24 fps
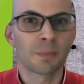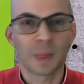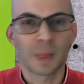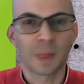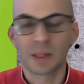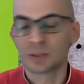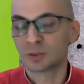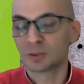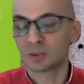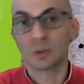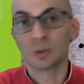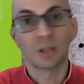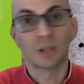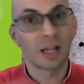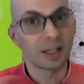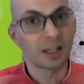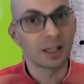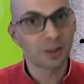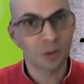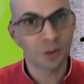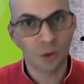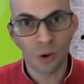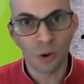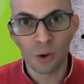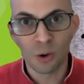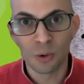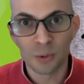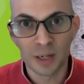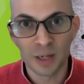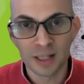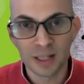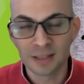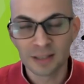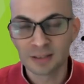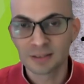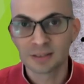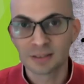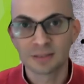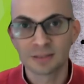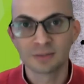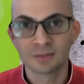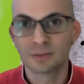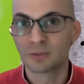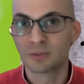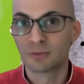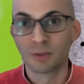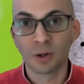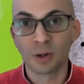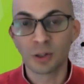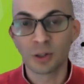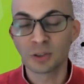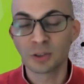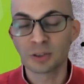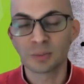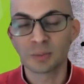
So like always, first,